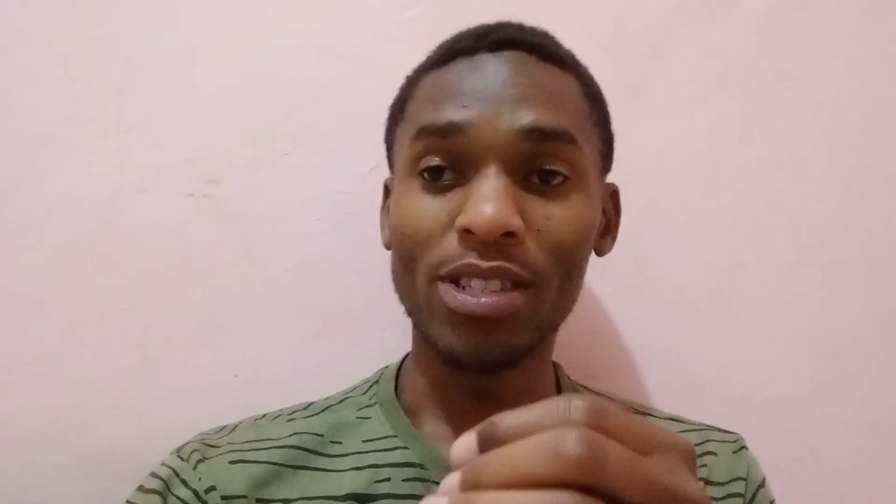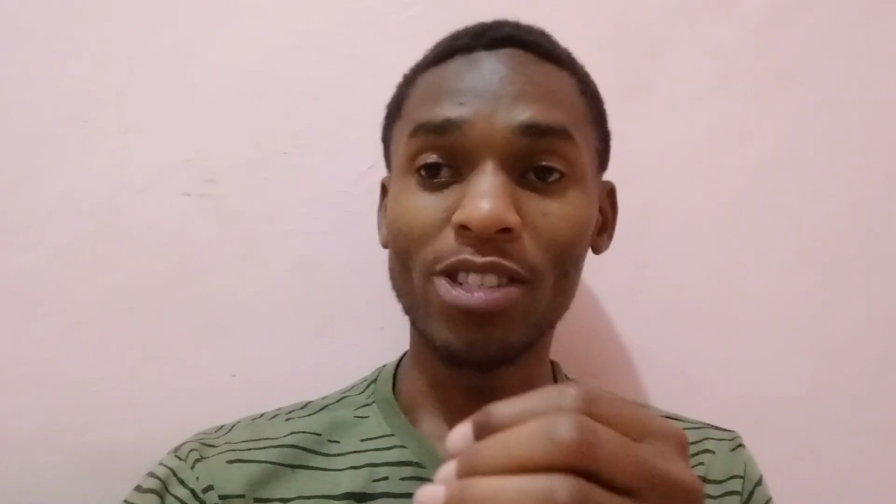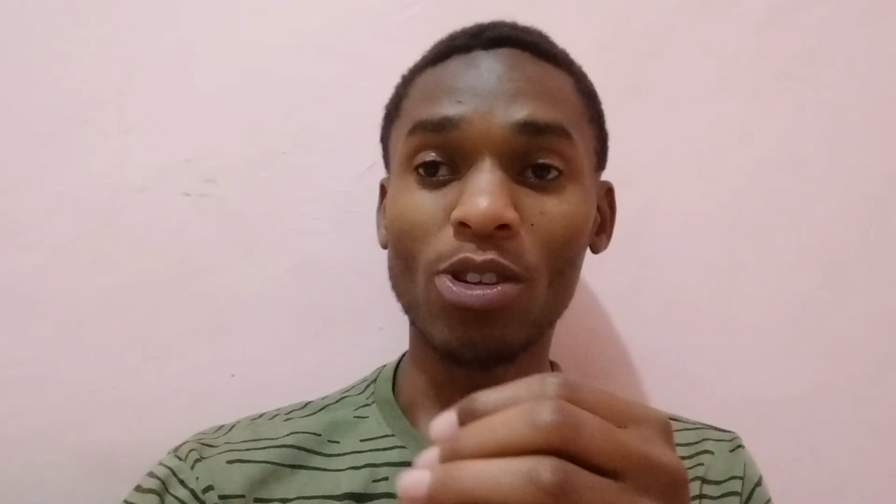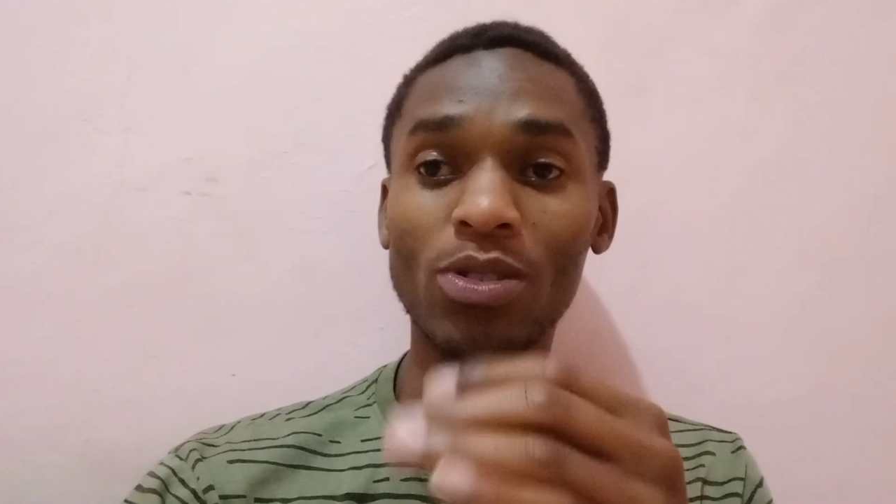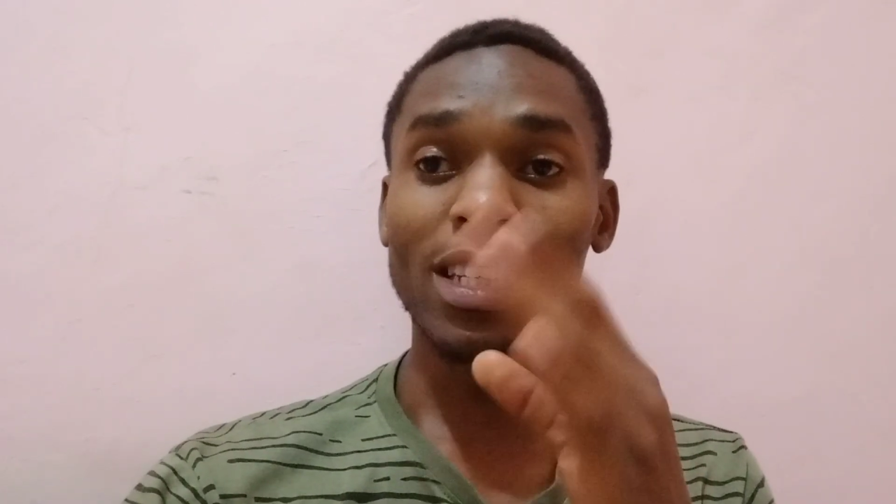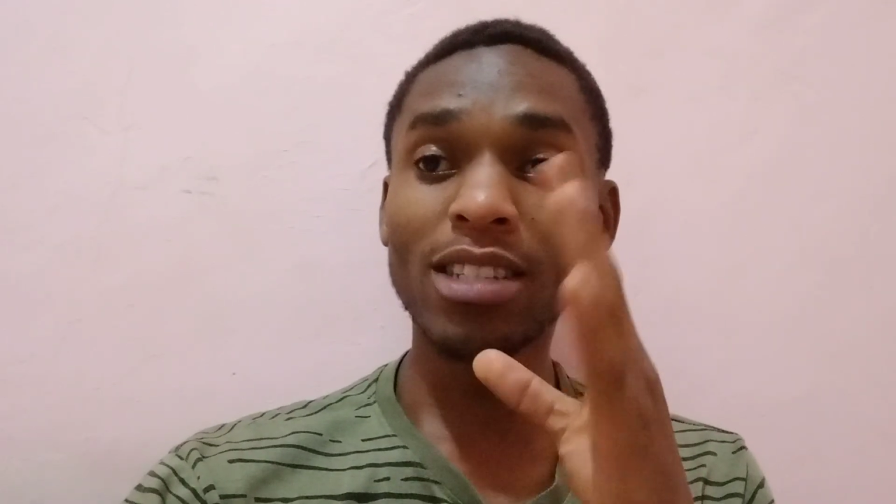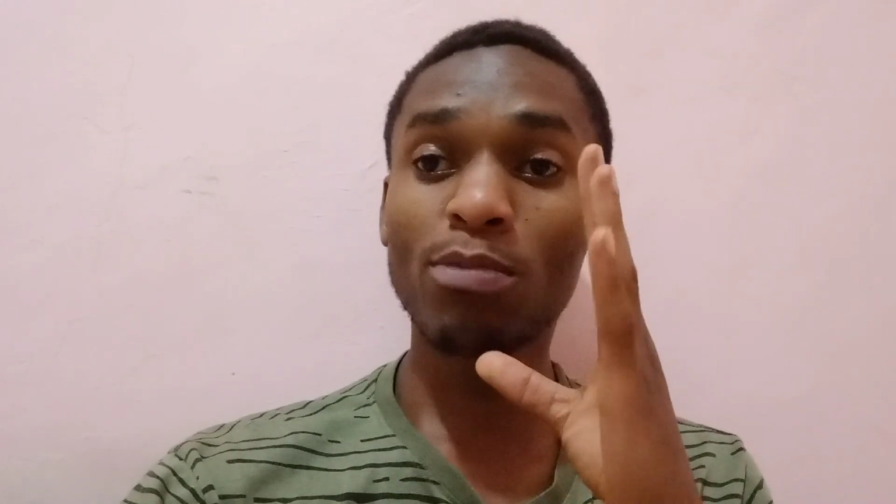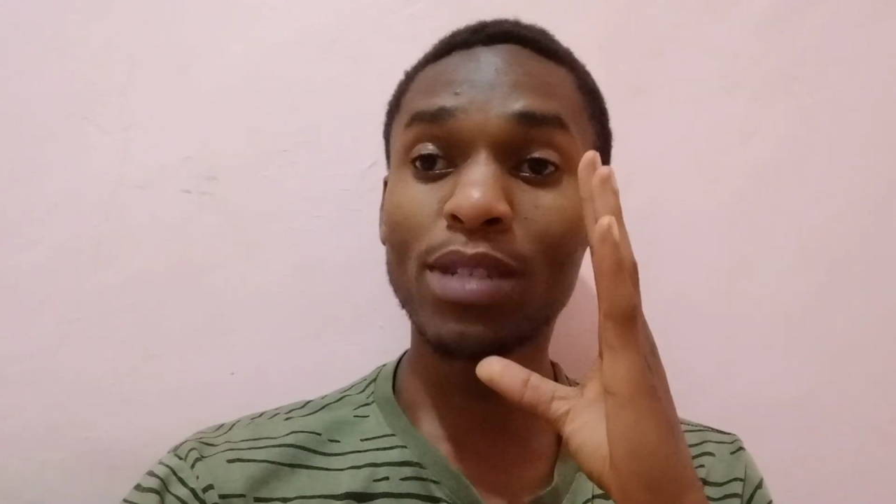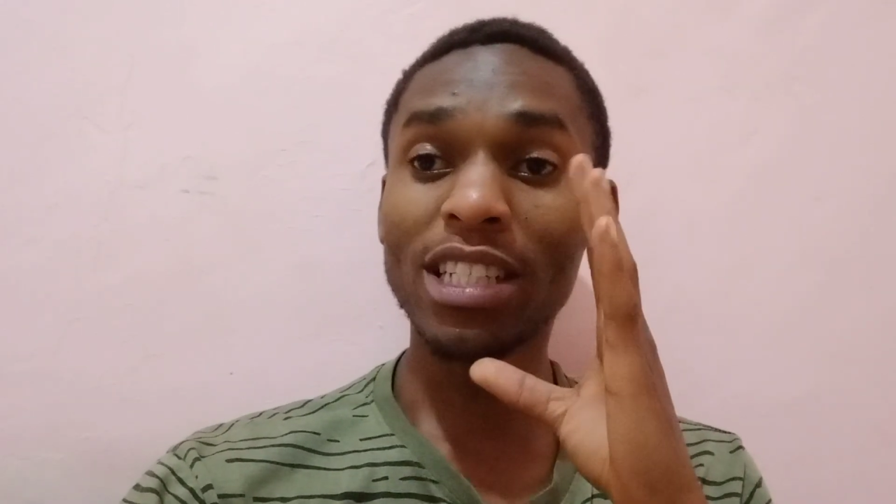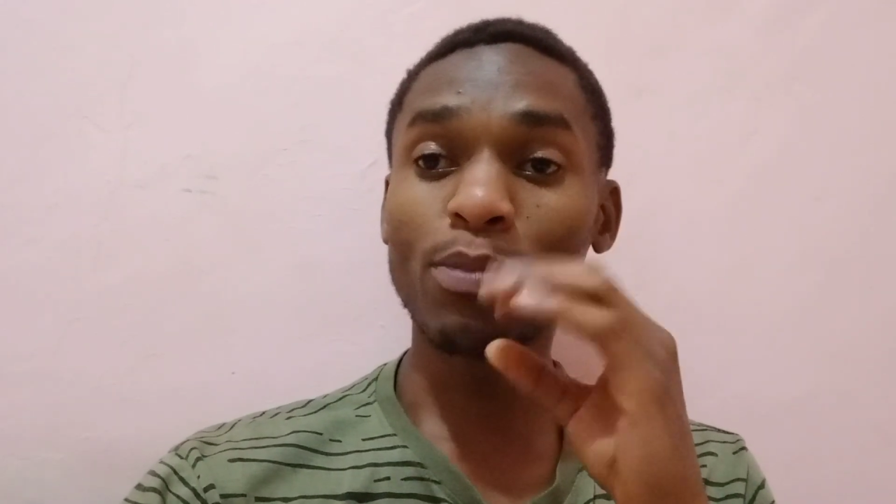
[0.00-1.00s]
So these
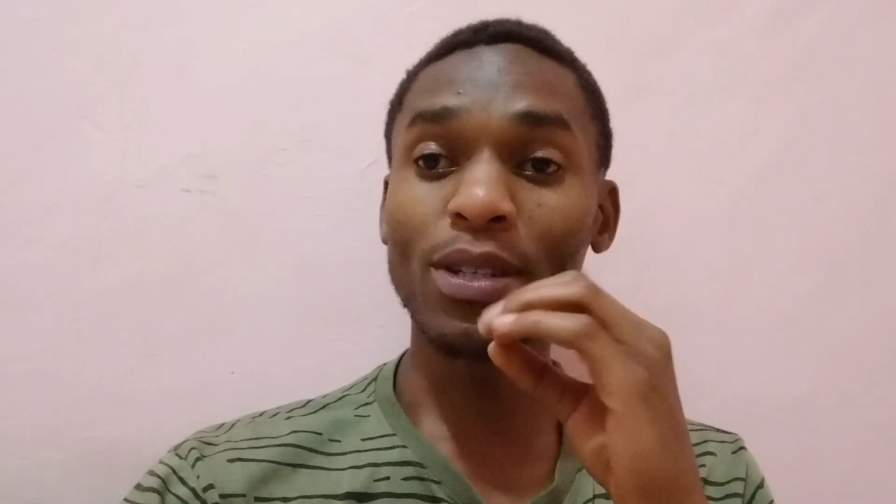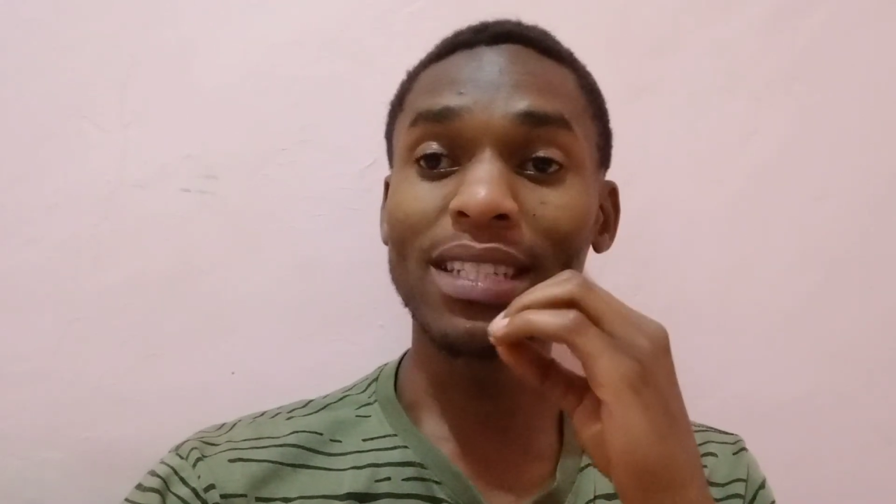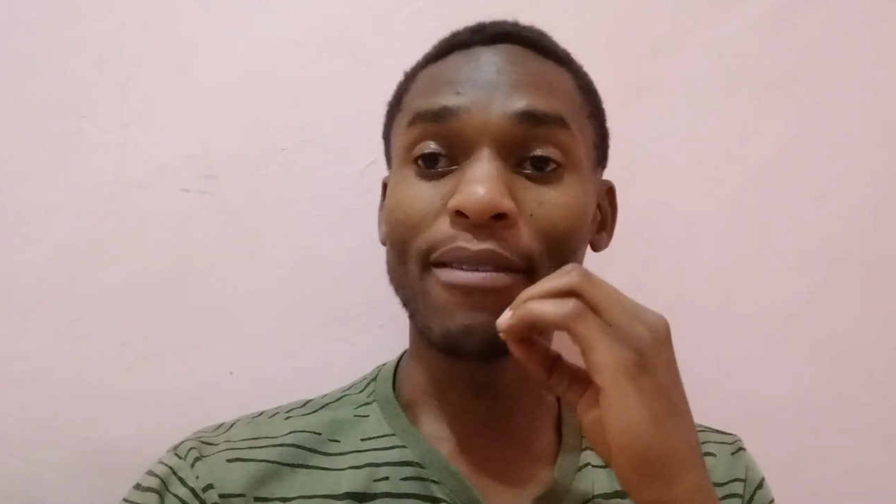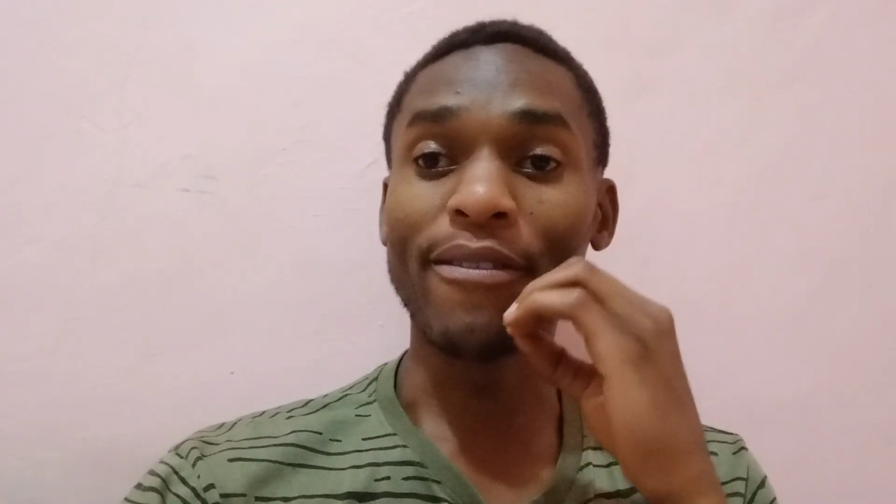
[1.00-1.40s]
principles are